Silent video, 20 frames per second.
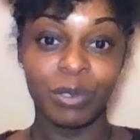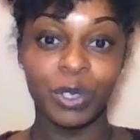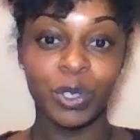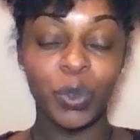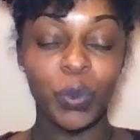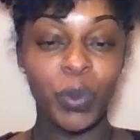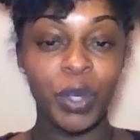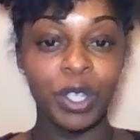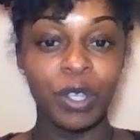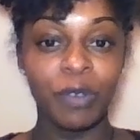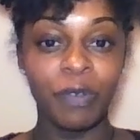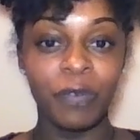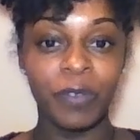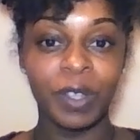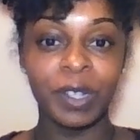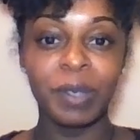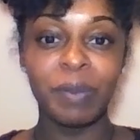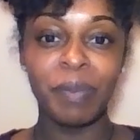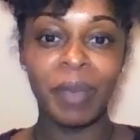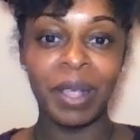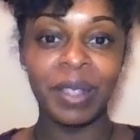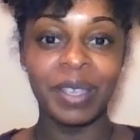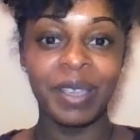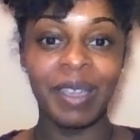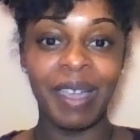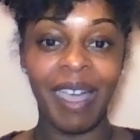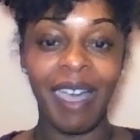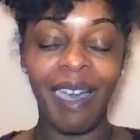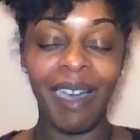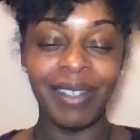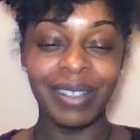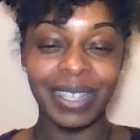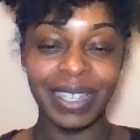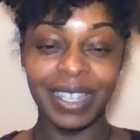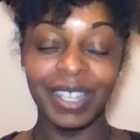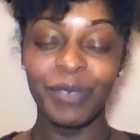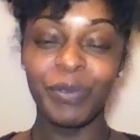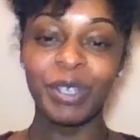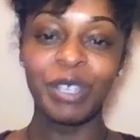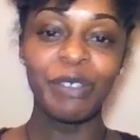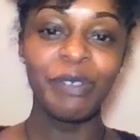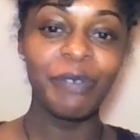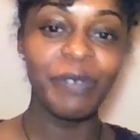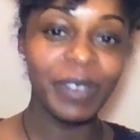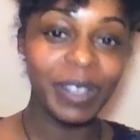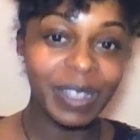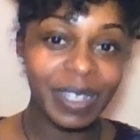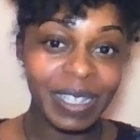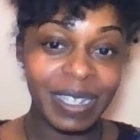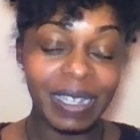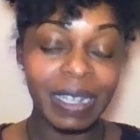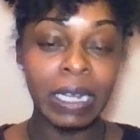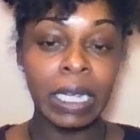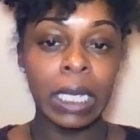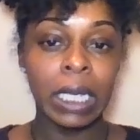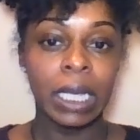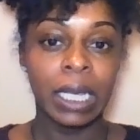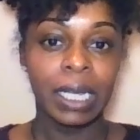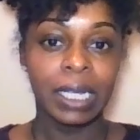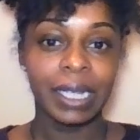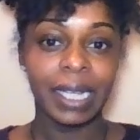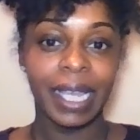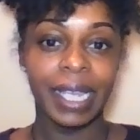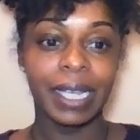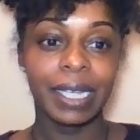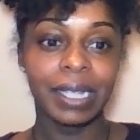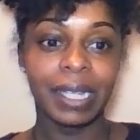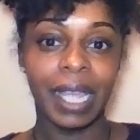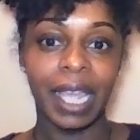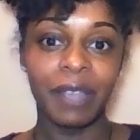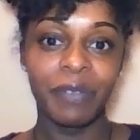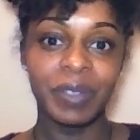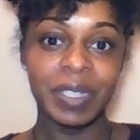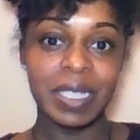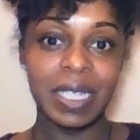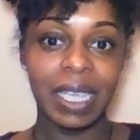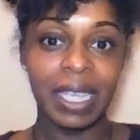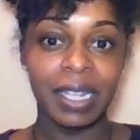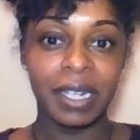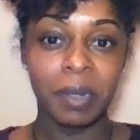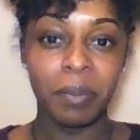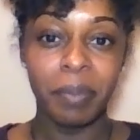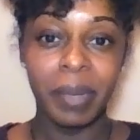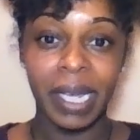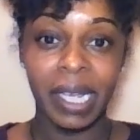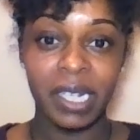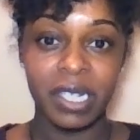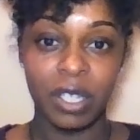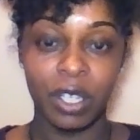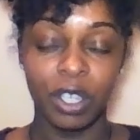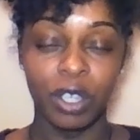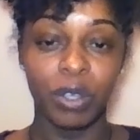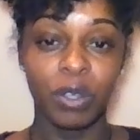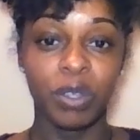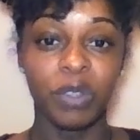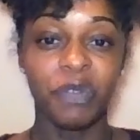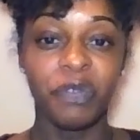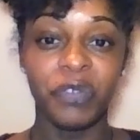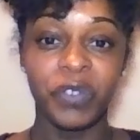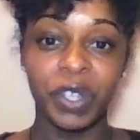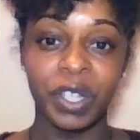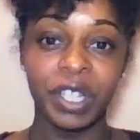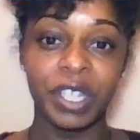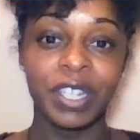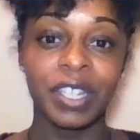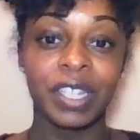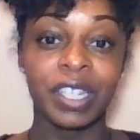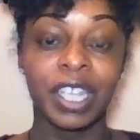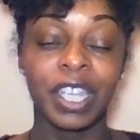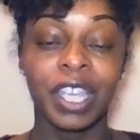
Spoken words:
So when you're feeling melancholy, when you're feeling like life is getting the best of you, you're feeling